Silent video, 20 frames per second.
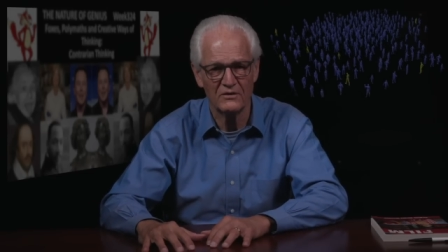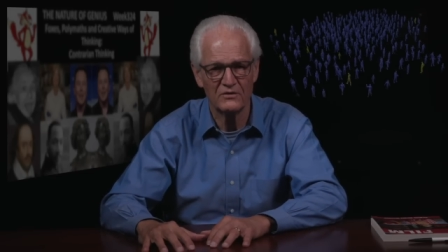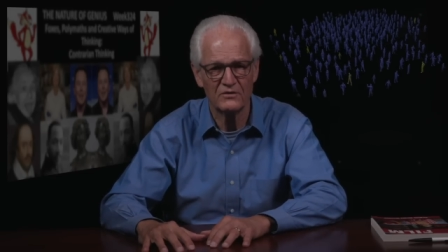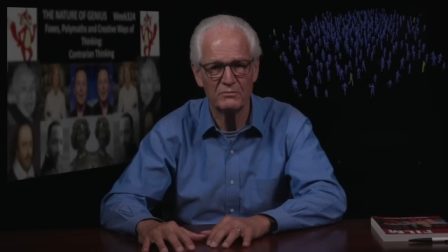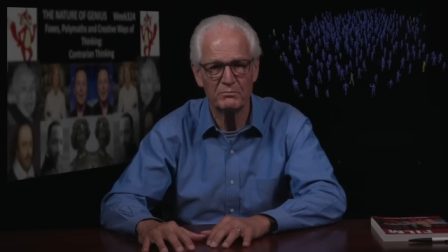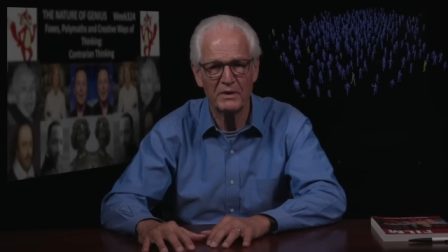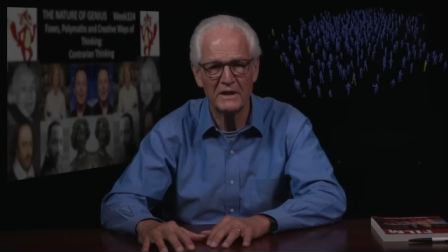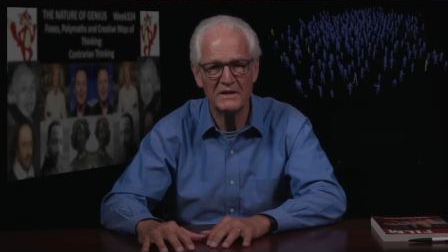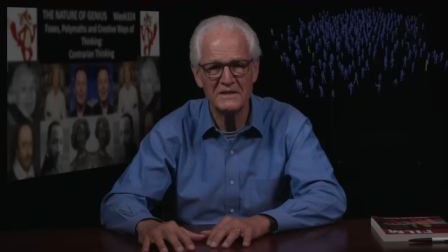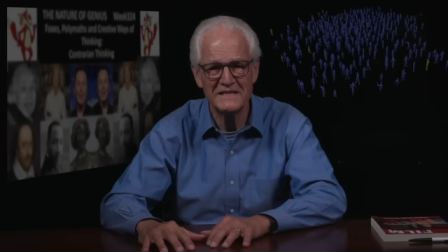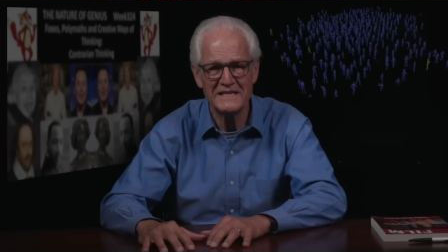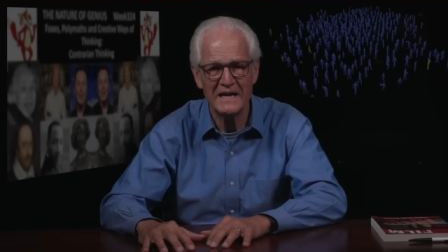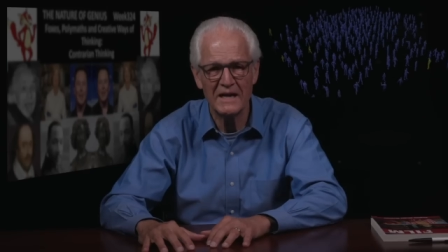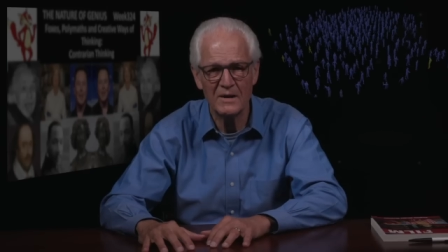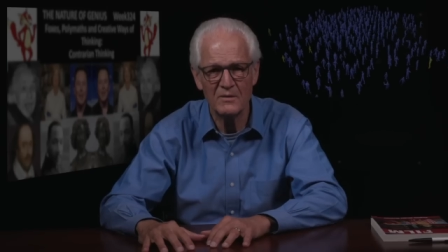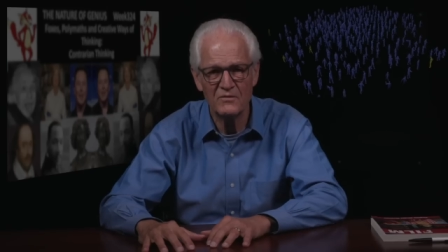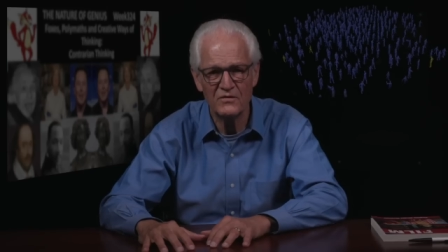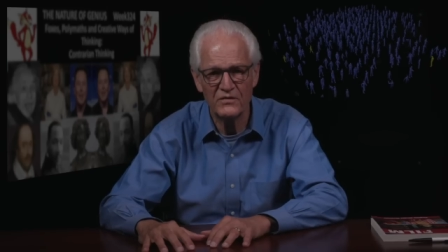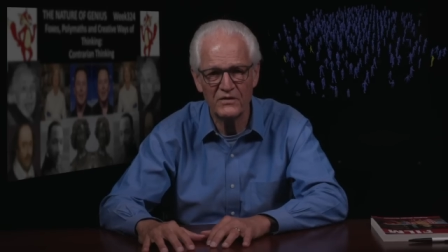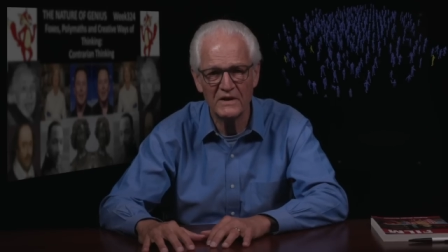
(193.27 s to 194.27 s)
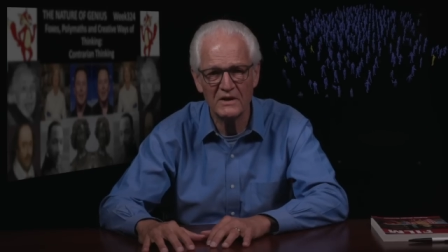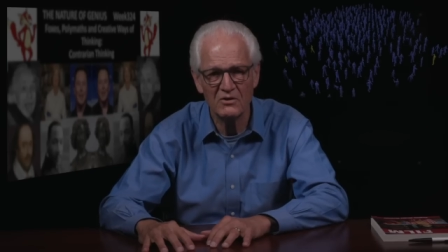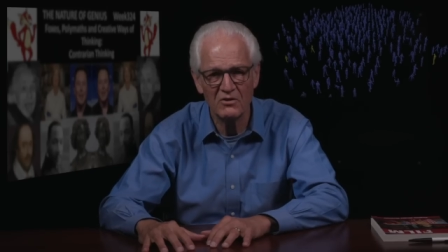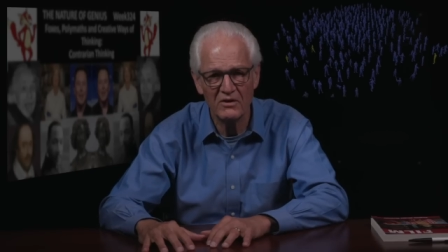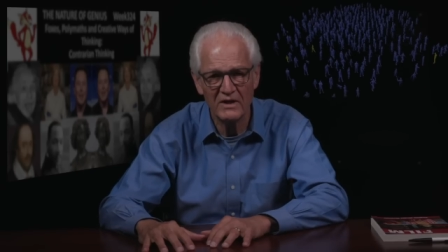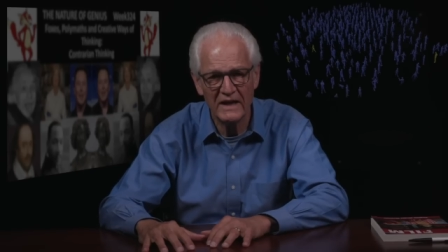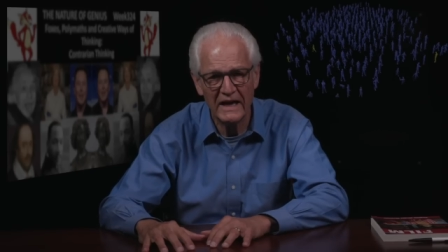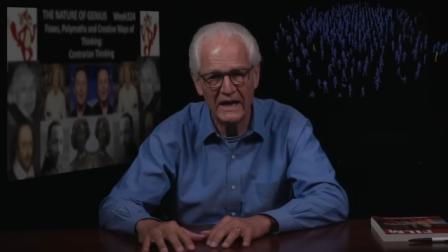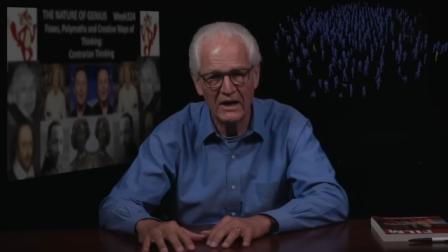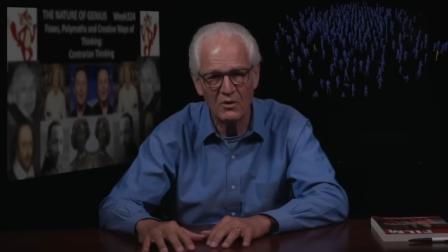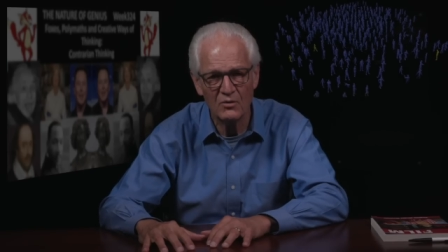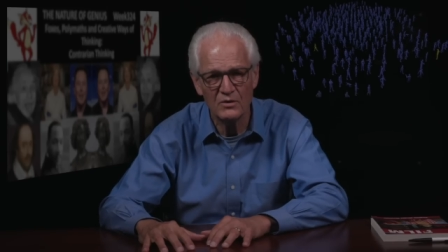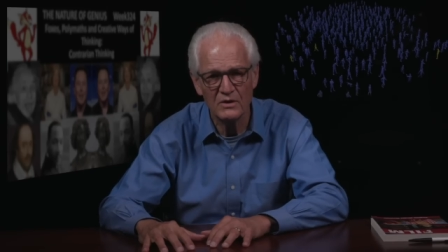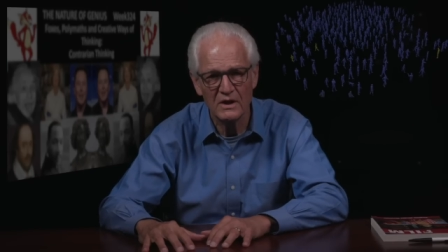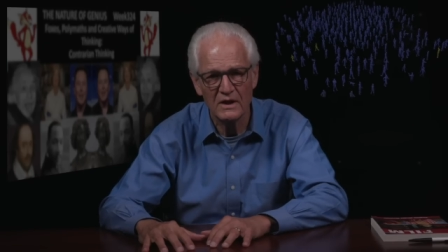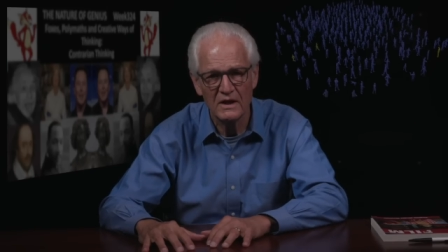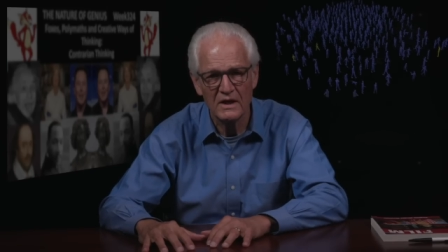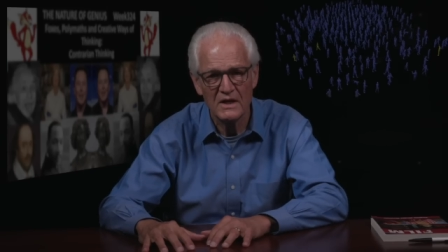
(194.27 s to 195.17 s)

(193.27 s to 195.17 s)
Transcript: spend time figuring out